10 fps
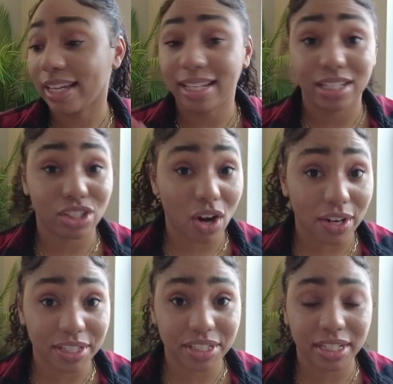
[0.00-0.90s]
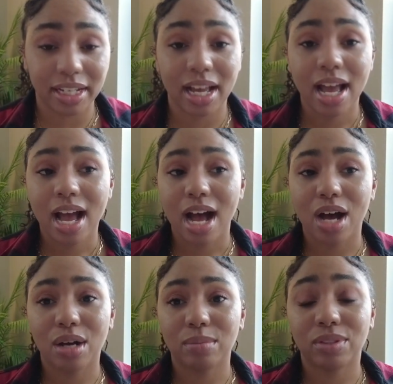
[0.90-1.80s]
get any tarnishing.
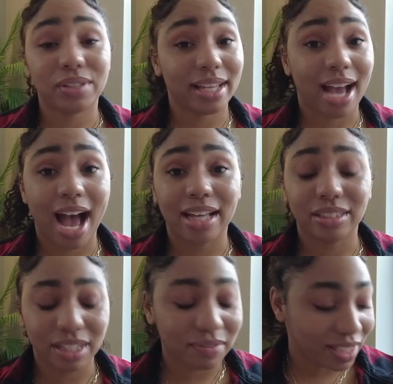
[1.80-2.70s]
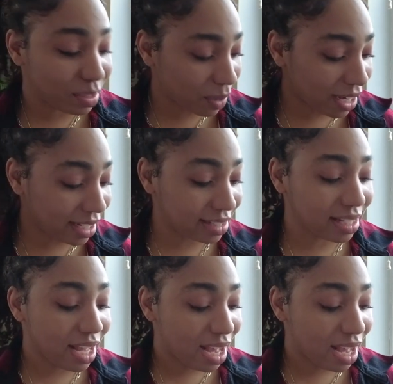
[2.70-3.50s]
Um, so yeah, I love these products.